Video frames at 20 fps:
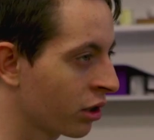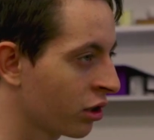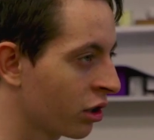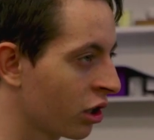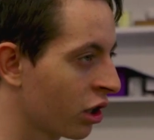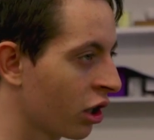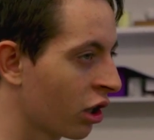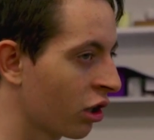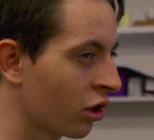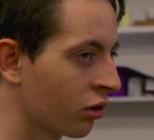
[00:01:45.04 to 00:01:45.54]

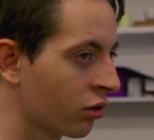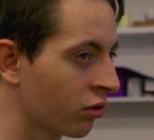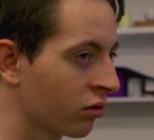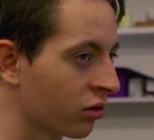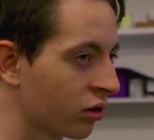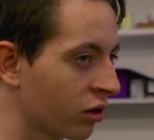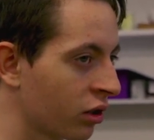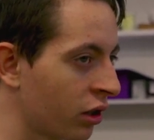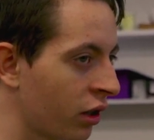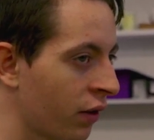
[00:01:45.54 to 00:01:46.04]
here,
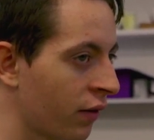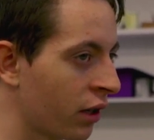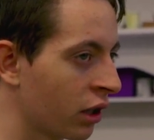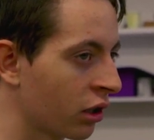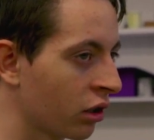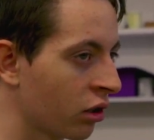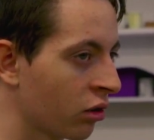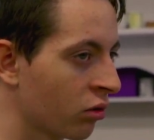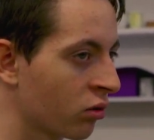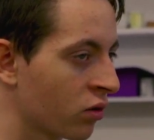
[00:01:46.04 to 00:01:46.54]
I've had
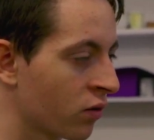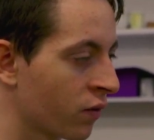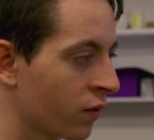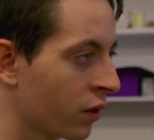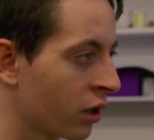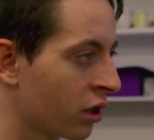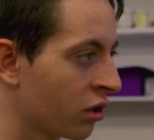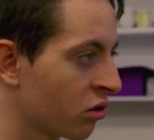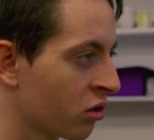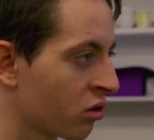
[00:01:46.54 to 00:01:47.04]
loads of
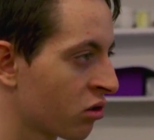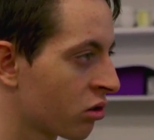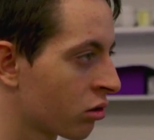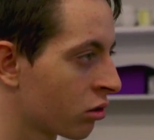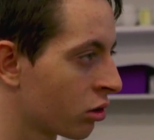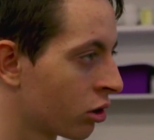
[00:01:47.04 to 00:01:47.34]
friends.